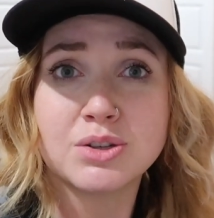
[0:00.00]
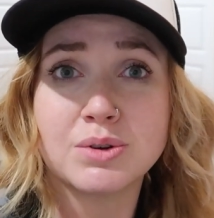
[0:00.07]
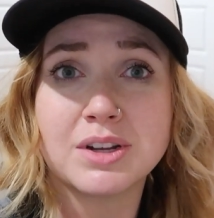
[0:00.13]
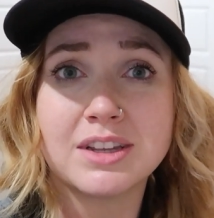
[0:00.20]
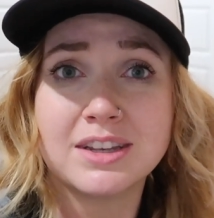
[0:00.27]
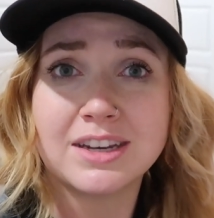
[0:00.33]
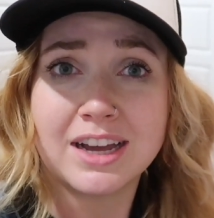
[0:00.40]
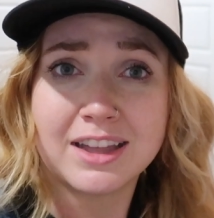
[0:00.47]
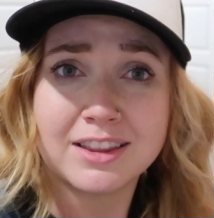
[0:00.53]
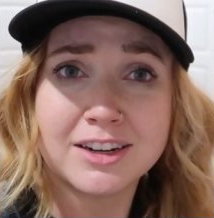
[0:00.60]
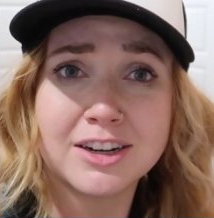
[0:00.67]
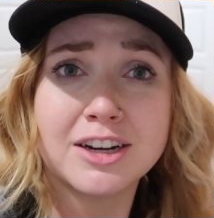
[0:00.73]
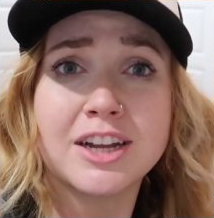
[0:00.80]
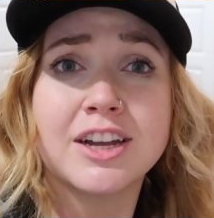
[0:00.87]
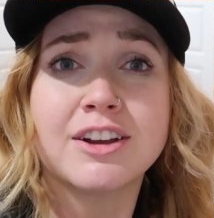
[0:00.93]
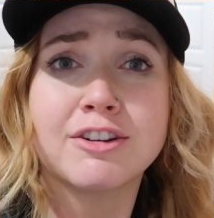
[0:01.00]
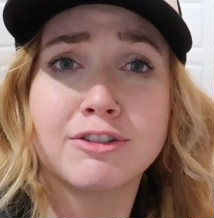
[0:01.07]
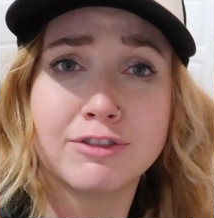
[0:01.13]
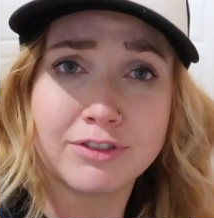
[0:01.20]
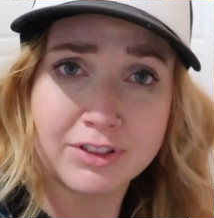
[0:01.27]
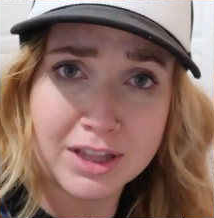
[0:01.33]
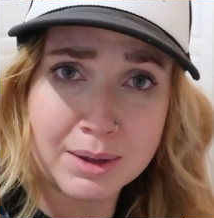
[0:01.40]
to another
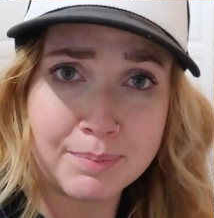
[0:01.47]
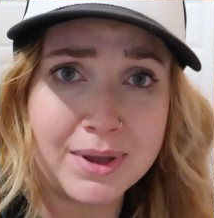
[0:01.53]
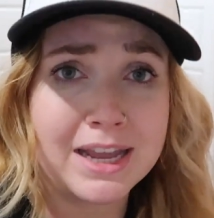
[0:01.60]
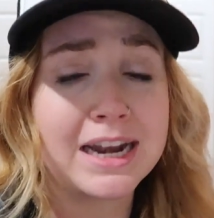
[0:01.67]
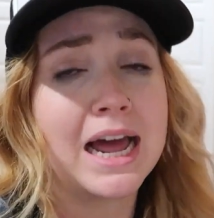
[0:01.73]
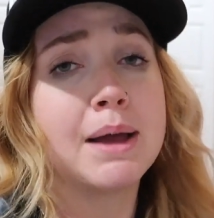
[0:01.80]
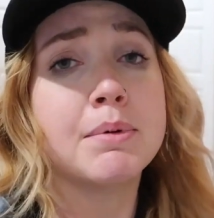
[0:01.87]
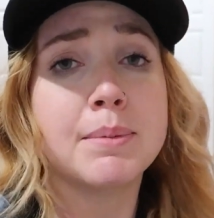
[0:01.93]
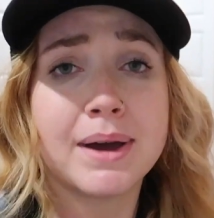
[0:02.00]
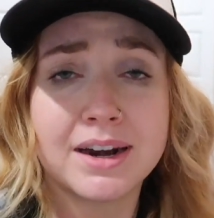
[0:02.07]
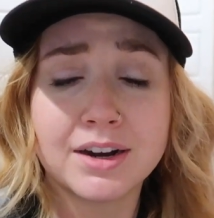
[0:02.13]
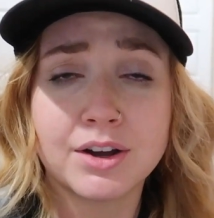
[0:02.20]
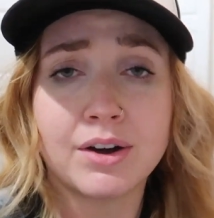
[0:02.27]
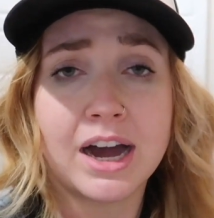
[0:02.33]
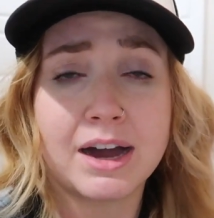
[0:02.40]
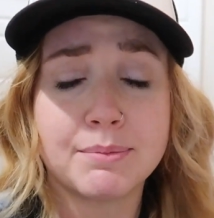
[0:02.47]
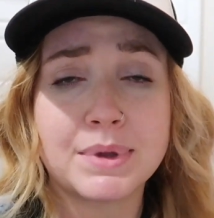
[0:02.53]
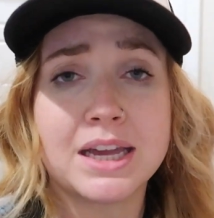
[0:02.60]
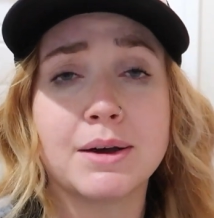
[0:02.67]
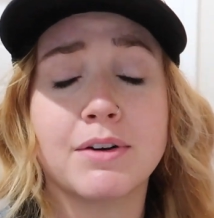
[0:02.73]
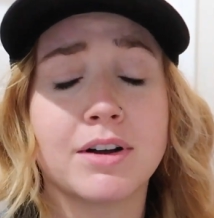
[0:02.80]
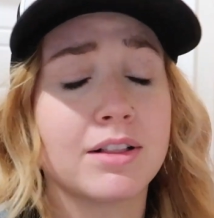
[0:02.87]
flip, and I'm about to go have
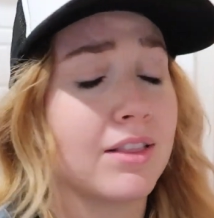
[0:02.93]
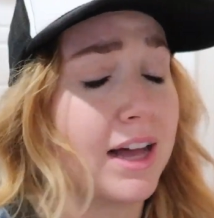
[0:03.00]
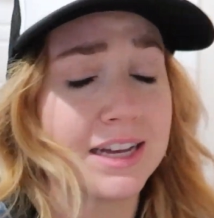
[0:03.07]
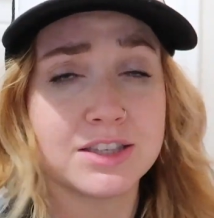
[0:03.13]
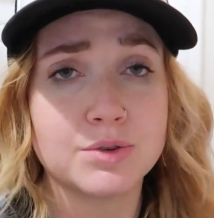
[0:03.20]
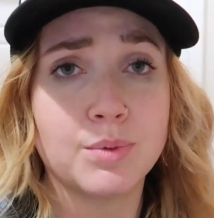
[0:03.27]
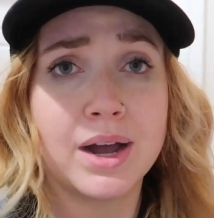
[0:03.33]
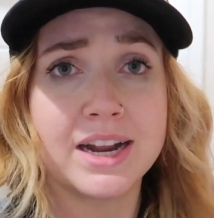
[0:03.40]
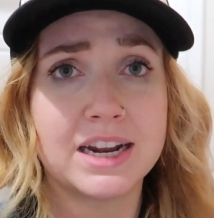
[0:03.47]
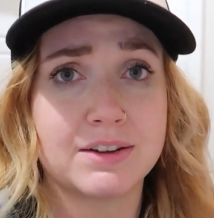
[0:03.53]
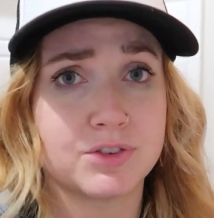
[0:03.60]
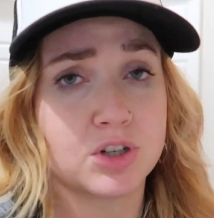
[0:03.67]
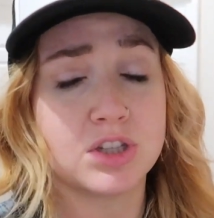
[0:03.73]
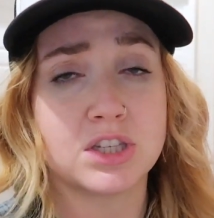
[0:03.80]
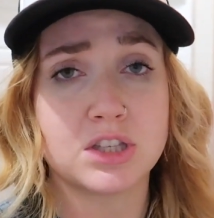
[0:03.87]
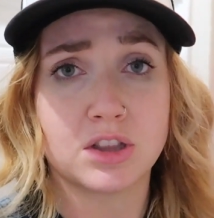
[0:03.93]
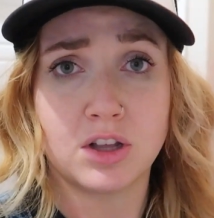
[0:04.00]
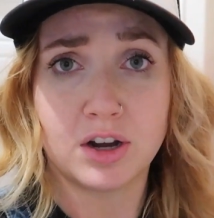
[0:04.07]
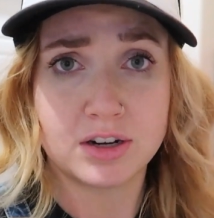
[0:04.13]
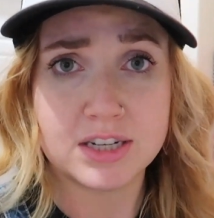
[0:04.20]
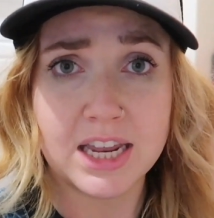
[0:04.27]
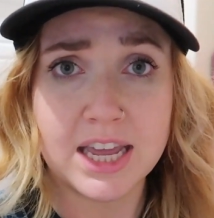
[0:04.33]
me a glass of wine after this
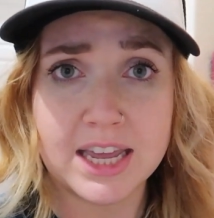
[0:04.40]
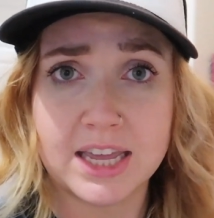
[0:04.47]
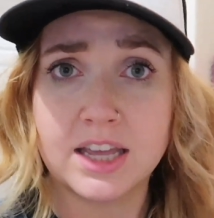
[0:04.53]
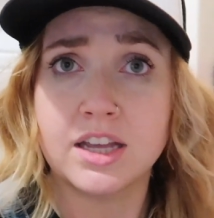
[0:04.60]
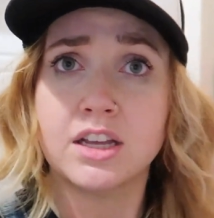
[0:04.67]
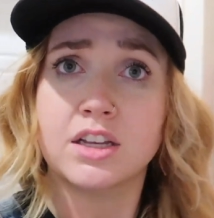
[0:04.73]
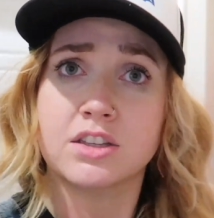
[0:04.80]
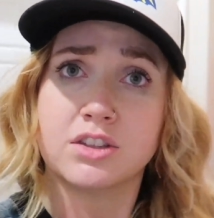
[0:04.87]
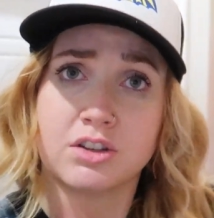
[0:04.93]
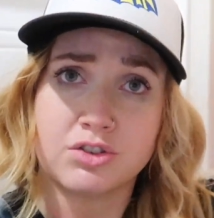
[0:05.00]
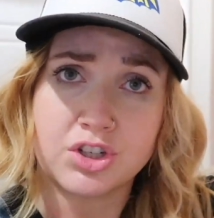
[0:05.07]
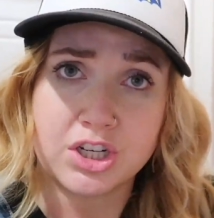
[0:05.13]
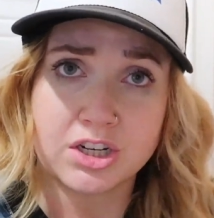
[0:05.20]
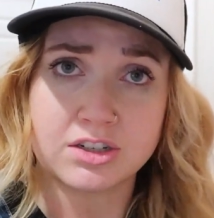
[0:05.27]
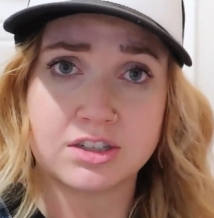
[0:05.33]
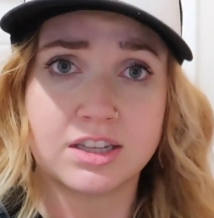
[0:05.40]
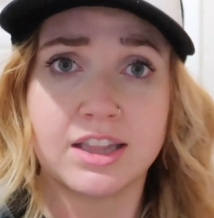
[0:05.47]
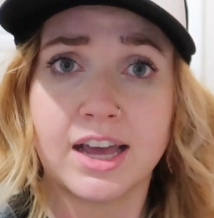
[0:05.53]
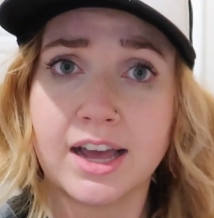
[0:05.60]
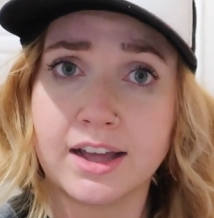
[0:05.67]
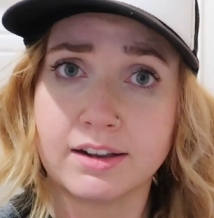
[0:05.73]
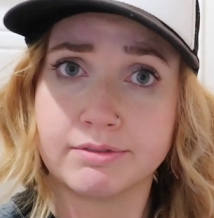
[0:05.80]
long day. So cheers to
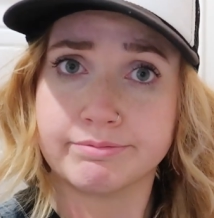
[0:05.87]
that.